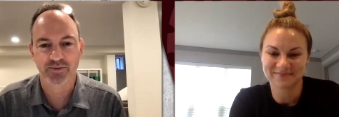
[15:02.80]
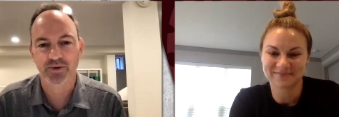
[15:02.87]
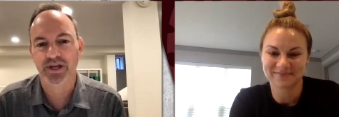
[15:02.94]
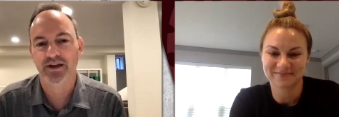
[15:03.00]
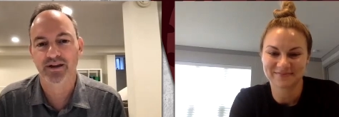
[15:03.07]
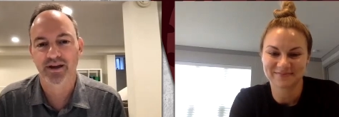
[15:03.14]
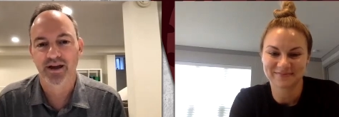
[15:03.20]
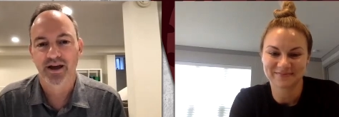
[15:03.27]

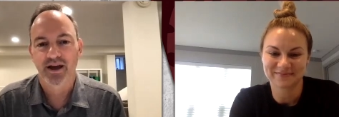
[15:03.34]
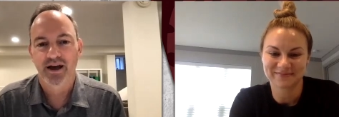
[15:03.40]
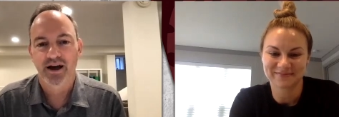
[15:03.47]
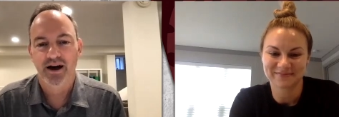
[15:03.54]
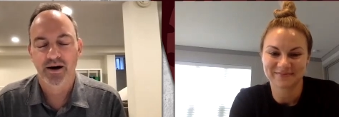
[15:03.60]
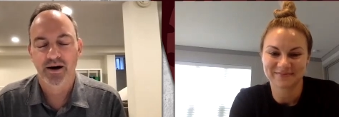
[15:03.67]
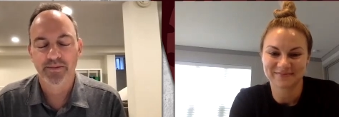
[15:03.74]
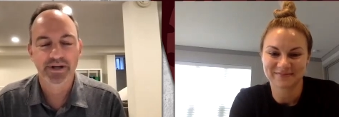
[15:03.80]
Speaker 1: week.
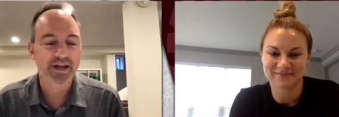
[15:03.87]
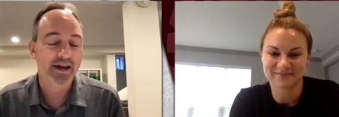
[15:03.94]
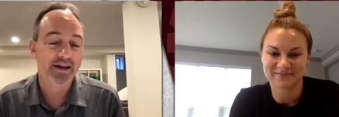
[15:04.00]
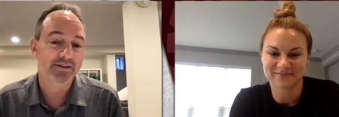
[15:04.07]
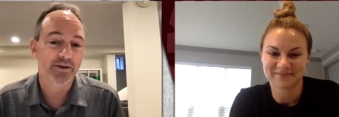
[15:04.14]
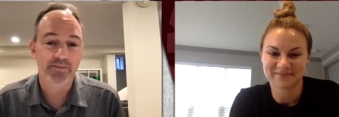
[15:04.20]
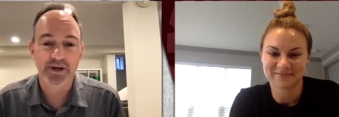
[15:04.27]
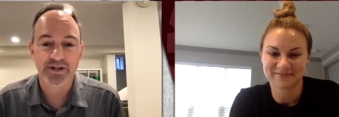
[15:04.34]
Um, and
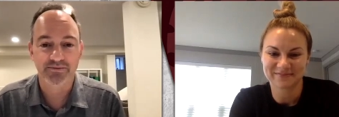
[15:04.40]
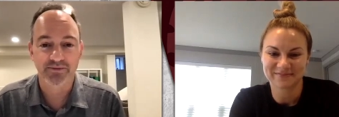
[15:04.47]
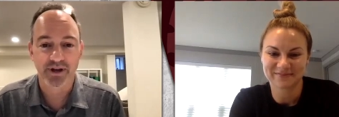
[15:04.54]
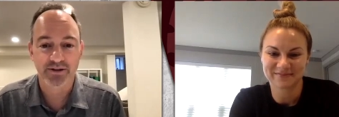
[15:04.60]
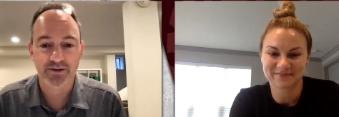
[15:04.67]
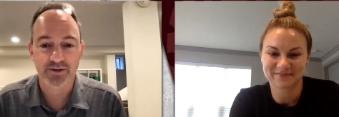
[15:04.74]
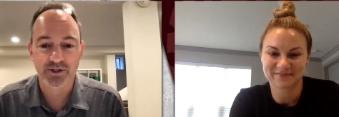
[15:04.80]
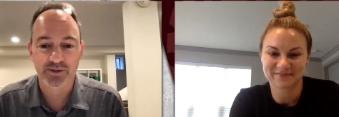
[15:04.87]
again, the best of
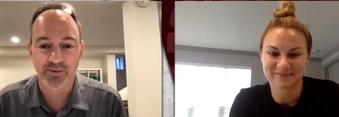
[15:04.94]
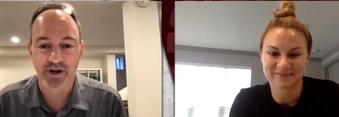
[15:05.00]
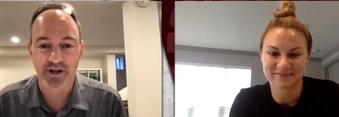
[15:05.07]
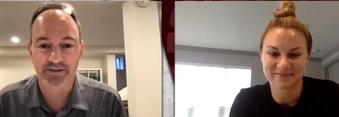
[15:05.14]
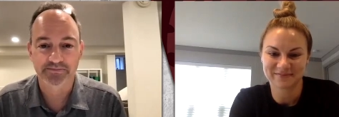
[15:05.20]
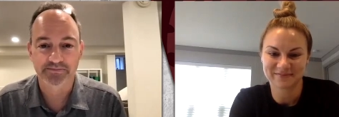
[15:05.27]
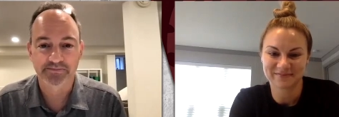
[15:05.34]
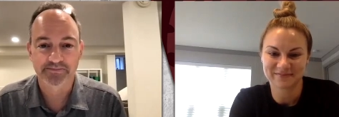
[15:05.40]
luck this
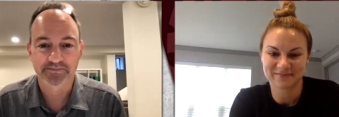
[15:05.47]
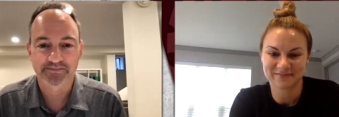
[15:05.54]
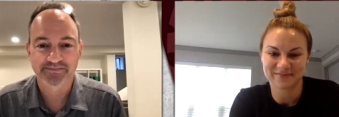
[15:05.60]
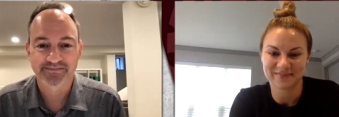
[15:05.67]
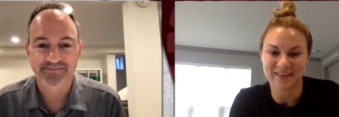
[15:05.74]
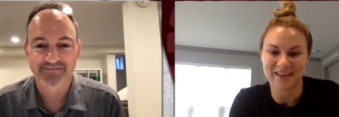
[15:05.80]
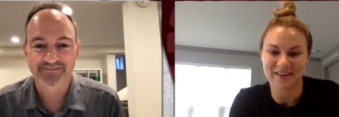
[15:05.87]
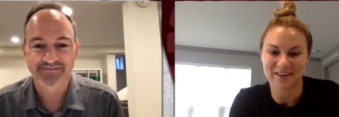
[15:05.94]
spring.
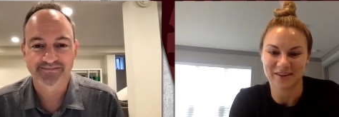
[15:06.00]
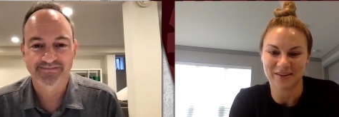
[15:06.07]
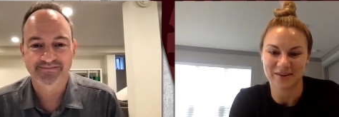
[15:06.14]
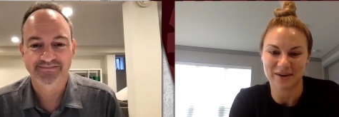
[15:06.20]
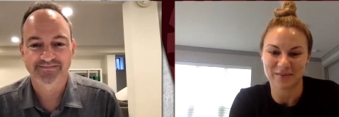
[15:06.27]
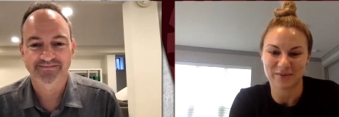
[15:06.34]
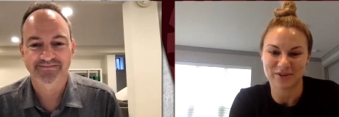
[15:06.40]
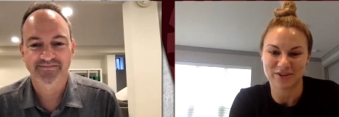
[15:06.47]
Speaker 2: Thank you.
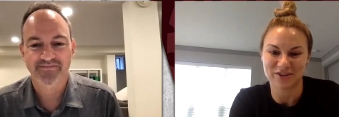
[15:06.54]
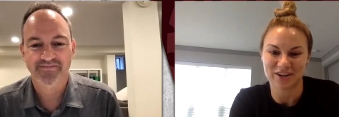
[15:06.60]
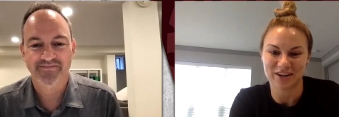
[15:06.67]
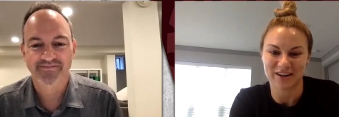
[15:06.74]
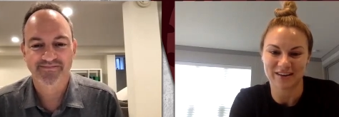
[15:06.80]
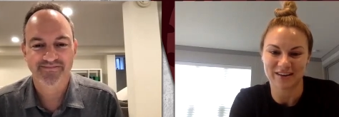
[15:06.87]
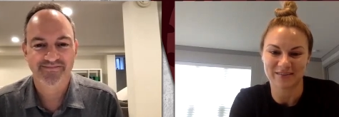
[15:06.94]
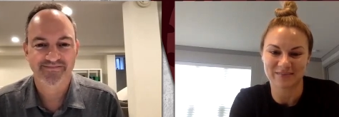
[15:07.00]
I
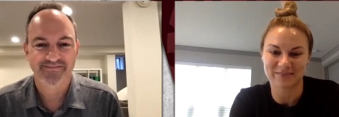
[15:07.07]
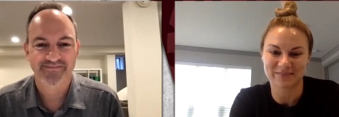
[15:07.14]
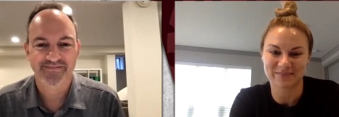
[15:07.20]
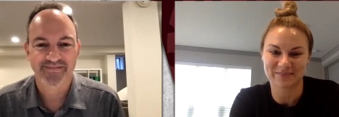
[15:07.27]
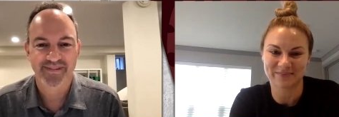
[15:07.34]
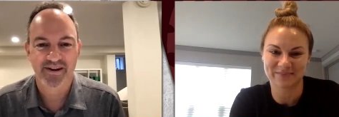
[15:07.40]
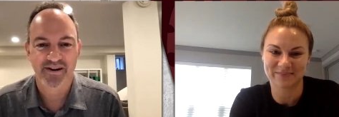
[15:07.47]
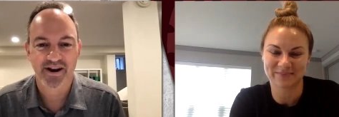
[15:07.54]
appreciate it.
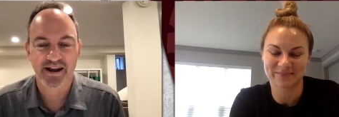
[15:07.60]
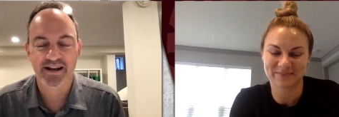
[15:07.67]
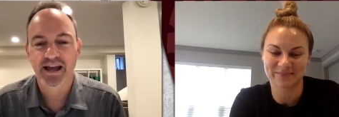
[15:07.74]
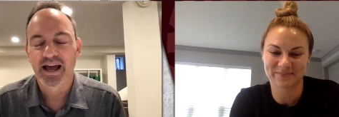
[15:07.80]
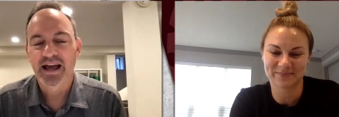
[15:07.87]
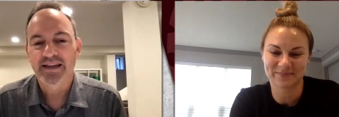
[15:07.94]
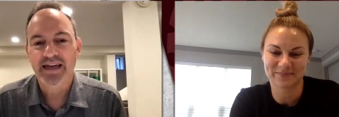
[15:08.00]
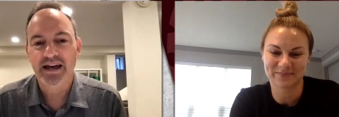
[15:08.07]
Speaker 1: All right.
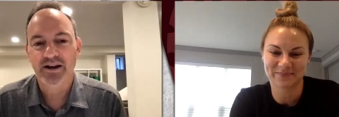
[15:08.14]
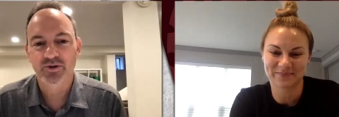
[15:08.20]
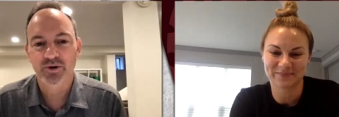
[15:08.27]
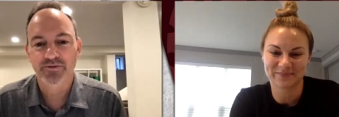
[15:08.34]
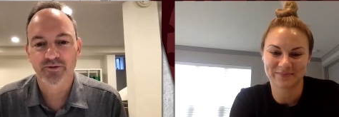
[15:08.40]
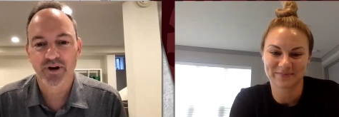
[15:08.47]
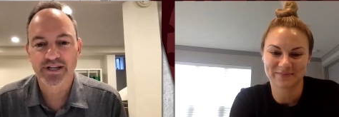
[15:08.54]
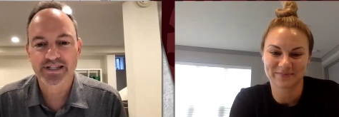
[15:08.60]
That'll do
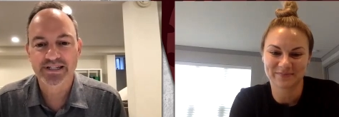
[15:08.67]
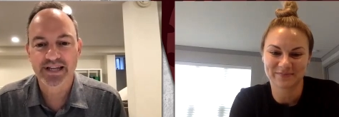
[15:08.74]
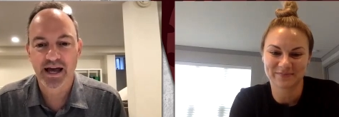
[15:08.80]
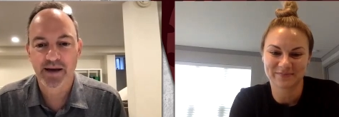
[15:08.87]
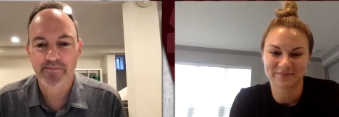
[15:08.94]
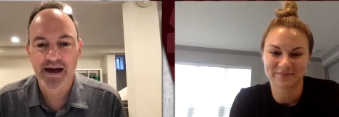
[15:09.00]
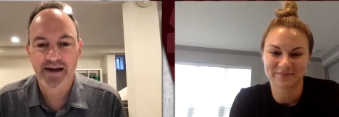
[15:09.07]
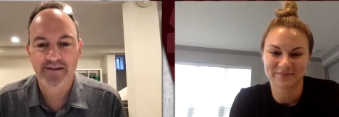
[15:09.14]
it for us today.
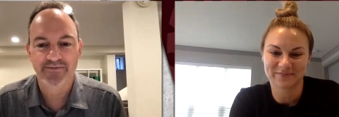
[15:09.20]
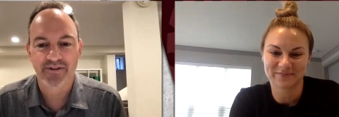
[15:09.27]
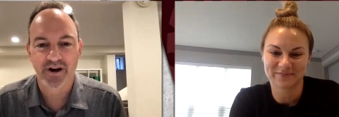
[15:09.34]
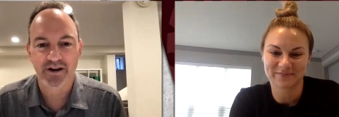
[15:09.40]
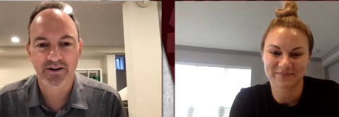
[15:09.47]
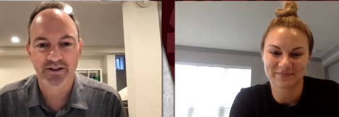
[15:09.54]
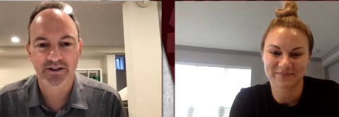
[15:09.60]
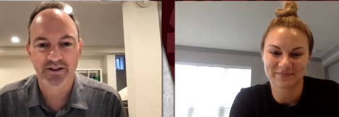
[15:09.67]
I'm Matt
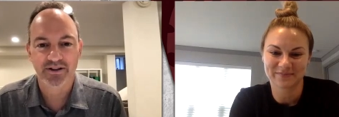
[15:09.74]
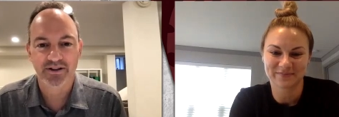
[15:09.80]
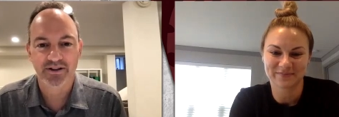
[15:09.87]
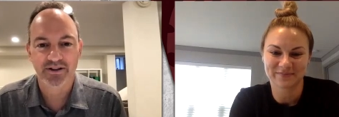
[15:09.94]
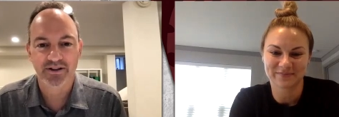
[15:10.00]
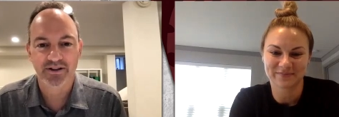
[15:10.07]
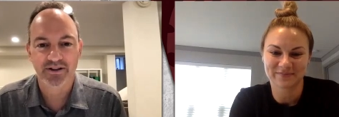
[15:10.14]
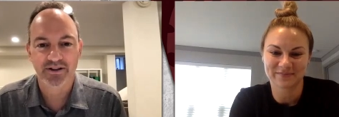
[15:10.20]
Fine on
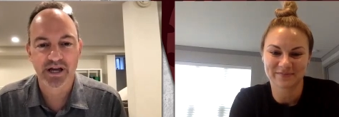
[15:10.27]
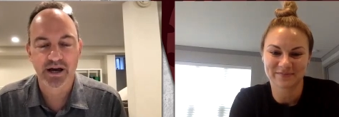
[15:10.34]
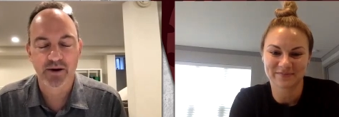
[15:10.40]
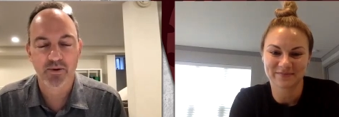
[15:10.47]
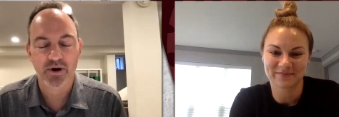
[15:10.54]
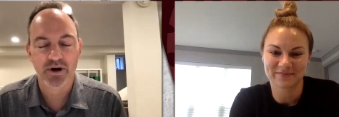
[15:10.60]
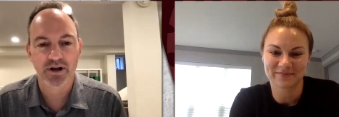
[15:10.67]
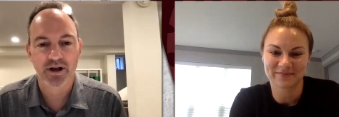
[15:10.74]
Lafayette Sports
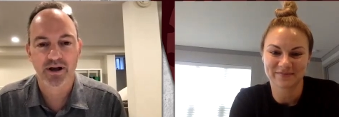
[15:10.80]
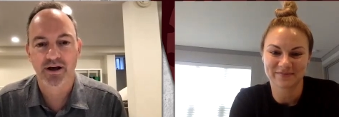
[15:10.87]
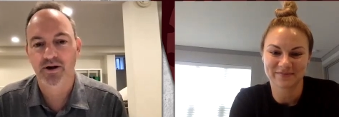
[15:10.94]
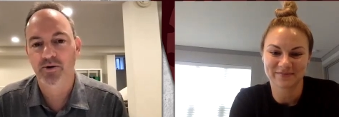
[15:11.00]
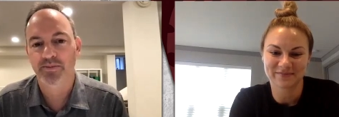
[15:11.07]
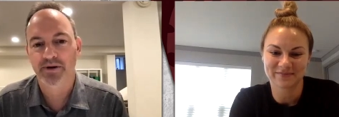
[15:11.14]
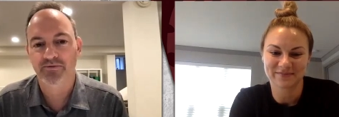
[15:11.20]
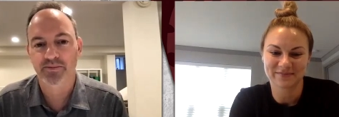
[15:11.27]
Network. I
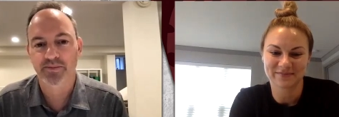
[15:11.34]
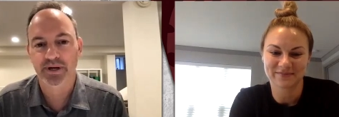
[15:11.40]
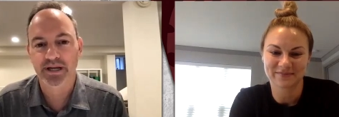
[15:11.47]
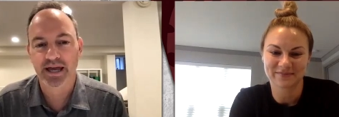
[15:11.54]
hope everybody